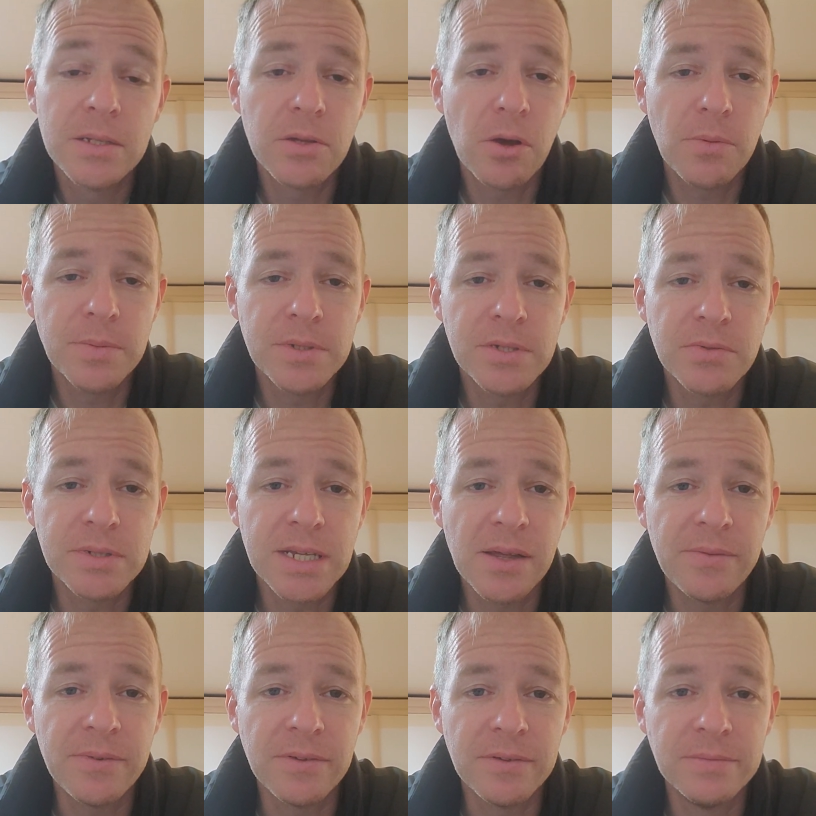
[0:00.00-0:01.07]
So I hope this was
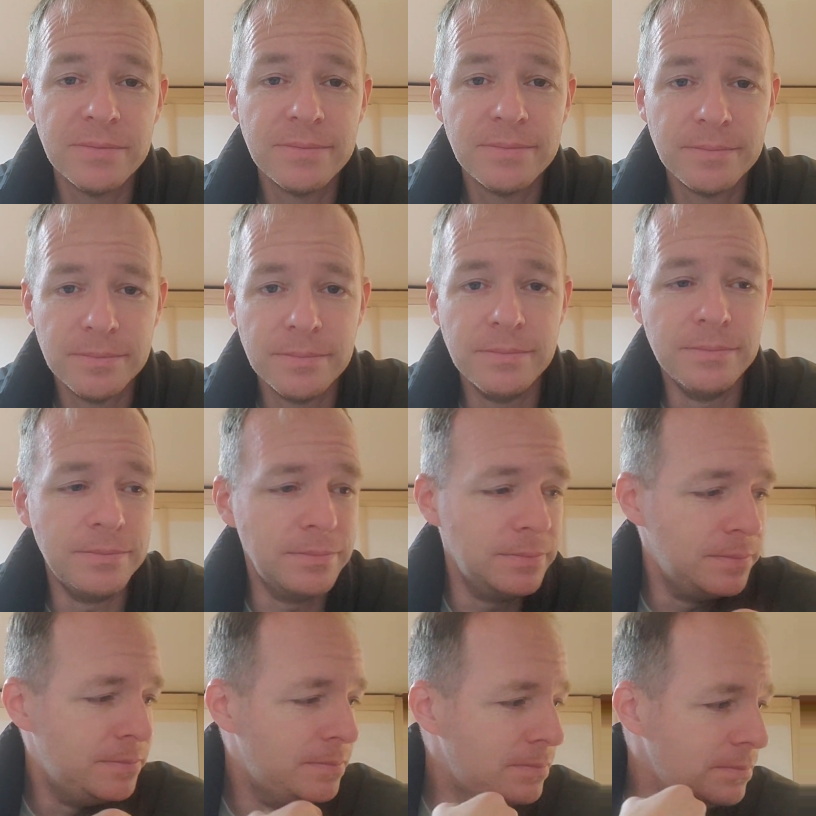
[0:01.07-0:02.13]
helpful.
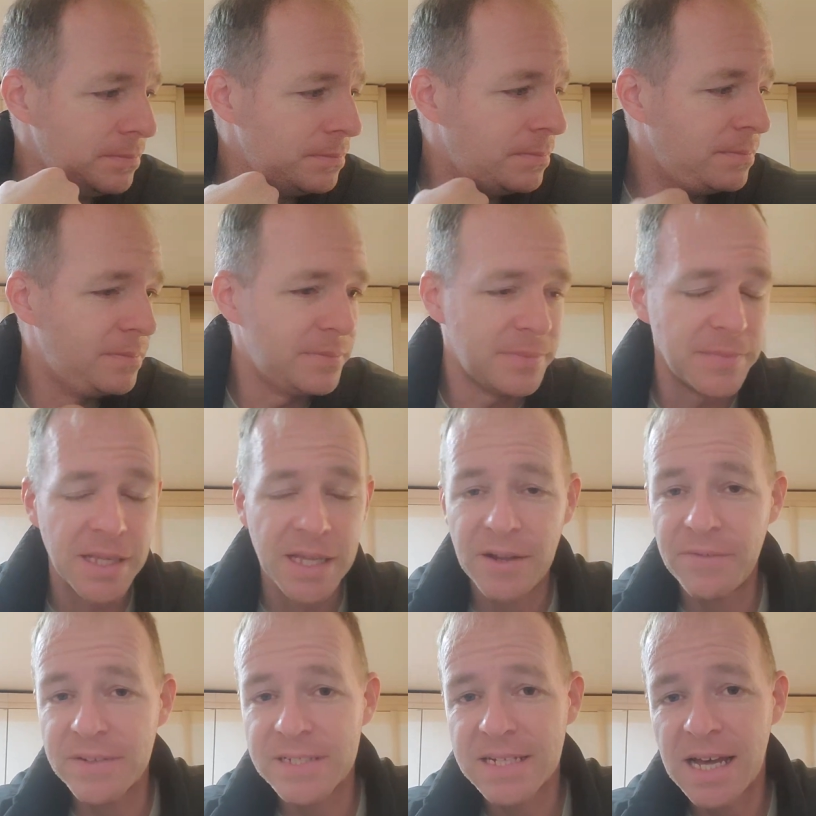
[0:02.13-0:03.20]
And
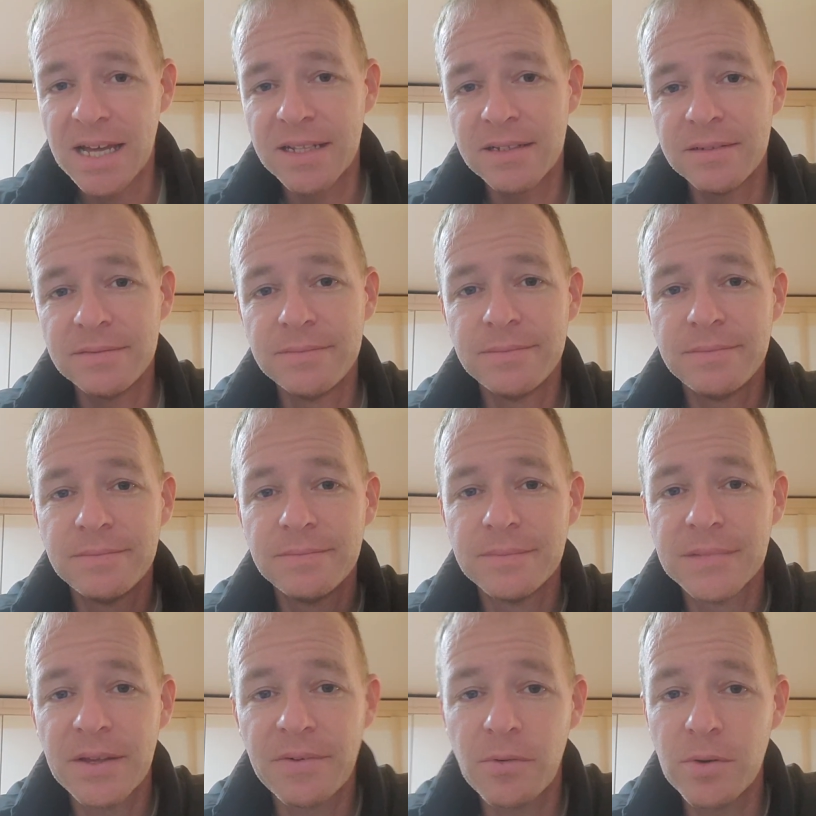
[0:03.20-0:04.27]
if it's not,
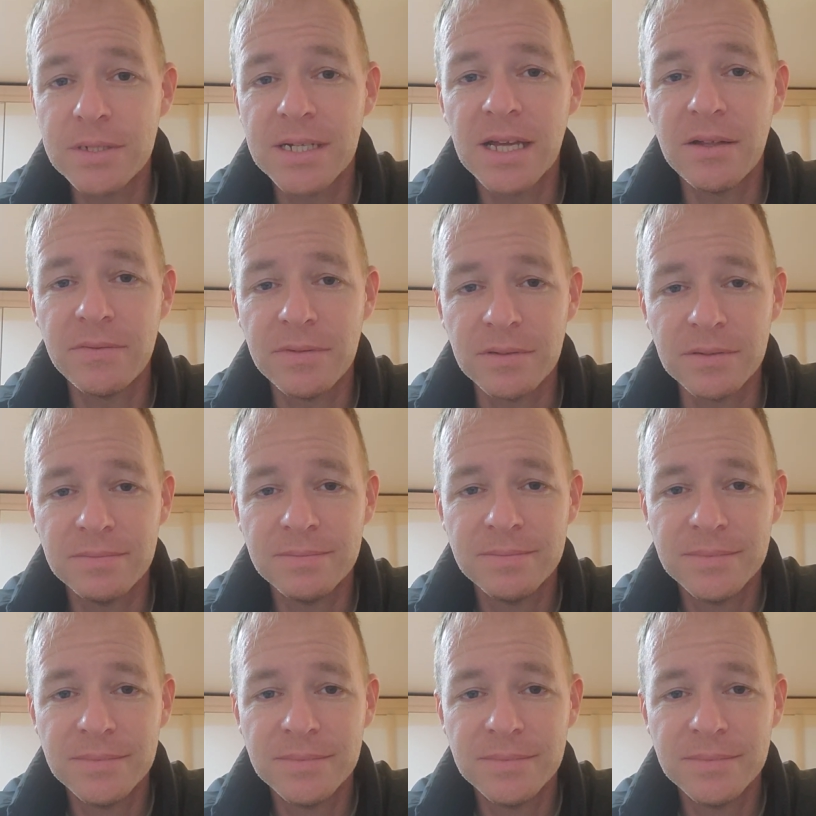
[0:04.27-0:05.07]
if it wasn't helpful,